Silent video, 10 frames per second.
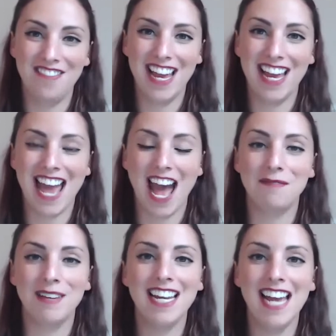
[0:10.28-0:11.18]

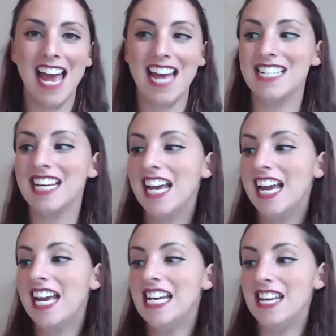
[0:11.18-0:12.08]
Academy, and
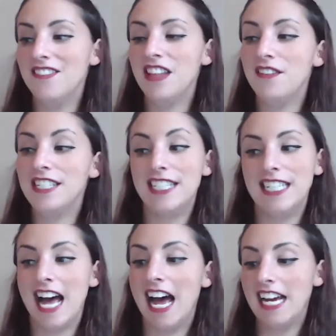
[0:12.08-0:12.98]
even though it's
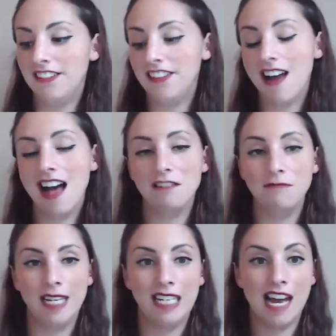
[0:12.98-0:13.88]
not even
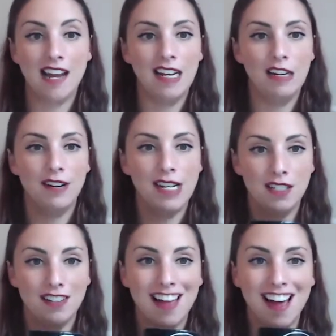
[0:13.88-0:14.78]
Halloween yet, I know I
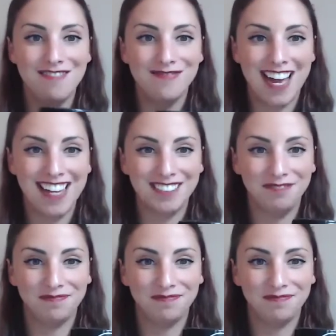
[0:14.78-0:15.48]
still have my